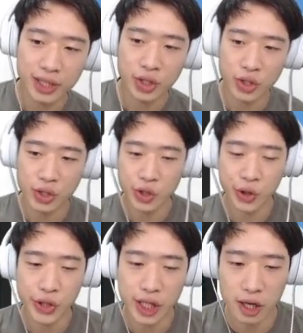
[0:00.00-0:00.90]
to
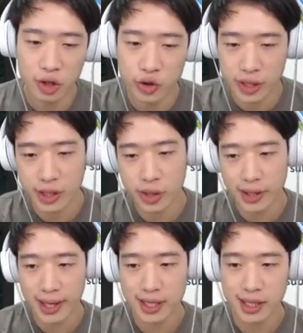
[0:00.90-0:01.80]
300. So
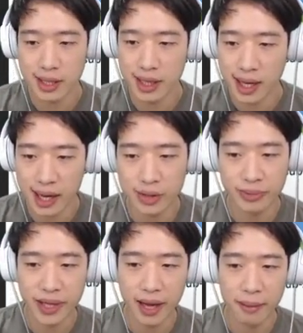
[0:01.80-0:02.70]
that's a lot
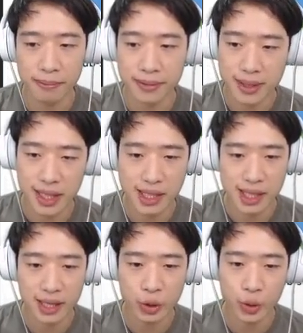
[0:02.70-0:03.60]
of gap. That's
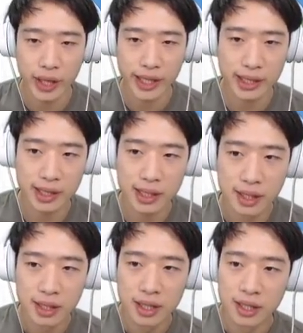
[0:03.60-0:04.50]
like twice.
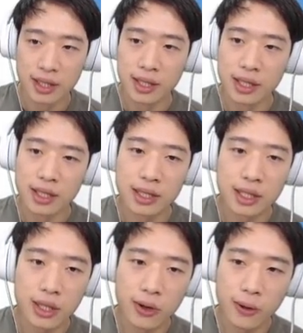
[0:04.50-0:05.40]

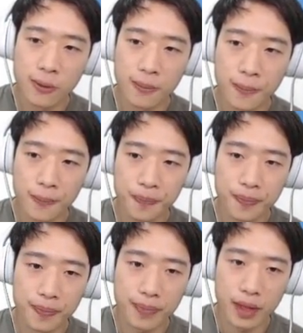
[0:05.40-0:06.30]
So
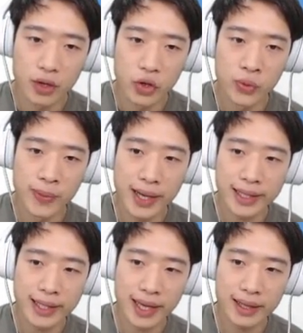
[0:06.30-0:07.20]
you
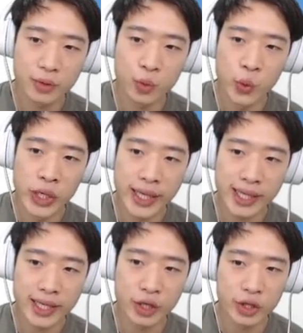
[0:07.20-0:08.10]
might get
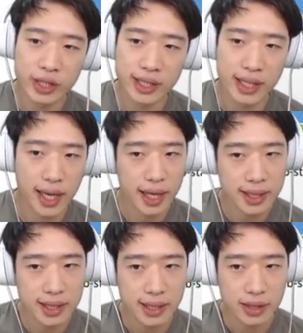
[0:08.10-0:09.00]
really good
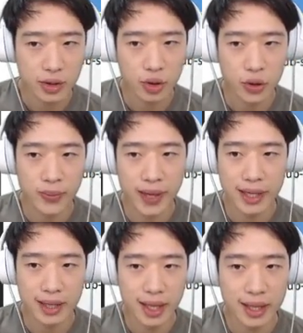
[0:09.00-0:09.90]
stats or you
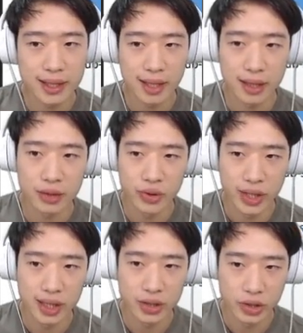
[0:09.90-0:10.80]
might not get a
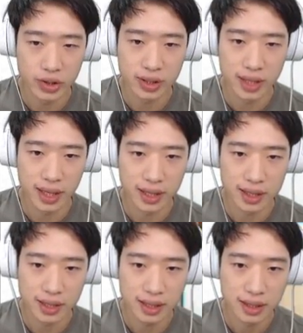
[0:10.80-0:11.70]
really good stat.
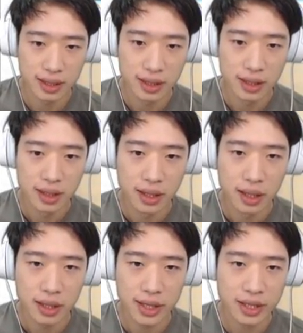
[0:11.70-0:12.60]

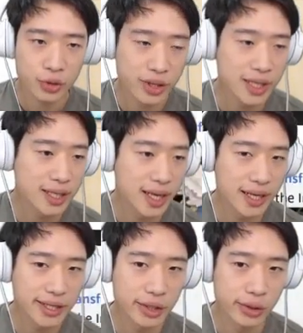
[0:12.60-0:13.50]
Oh, that's really
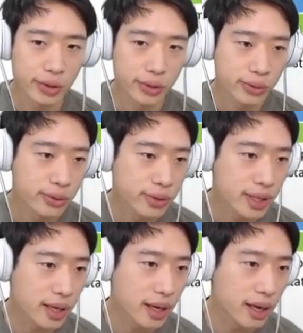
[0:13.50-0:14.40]
nice to know.
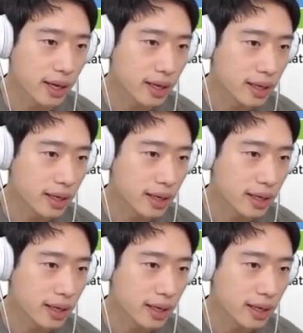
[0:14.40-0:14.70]
Yeah.